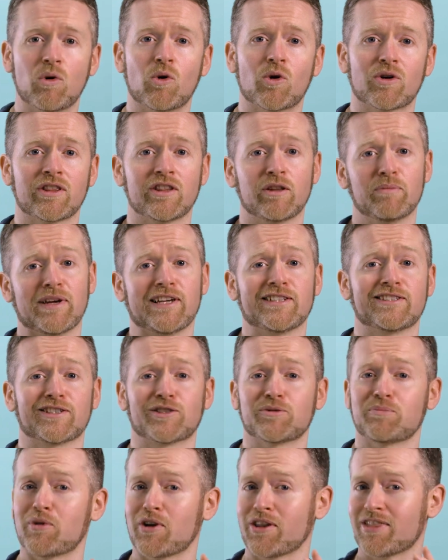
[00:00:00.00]
more than the
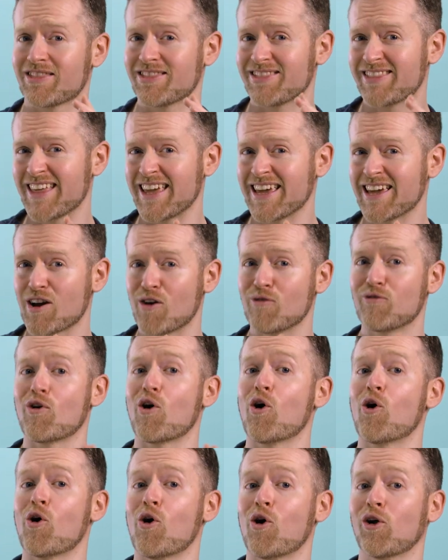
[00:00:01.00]
basics, but think of
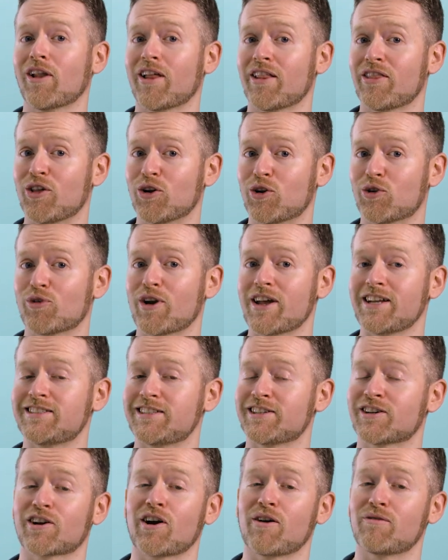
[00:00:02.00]
all the great
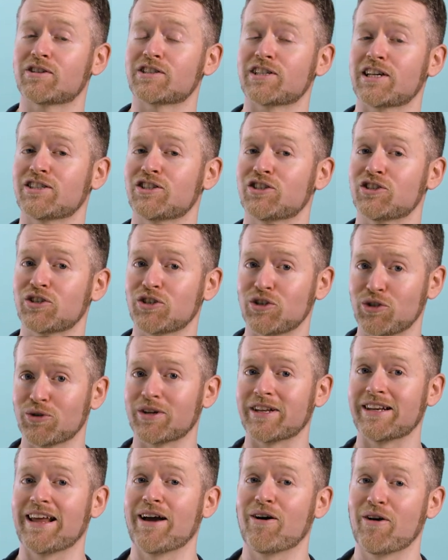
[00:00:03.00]
dinner conversations you
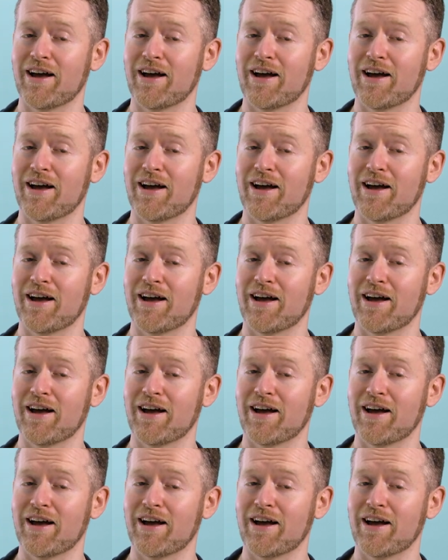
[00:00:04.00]
can now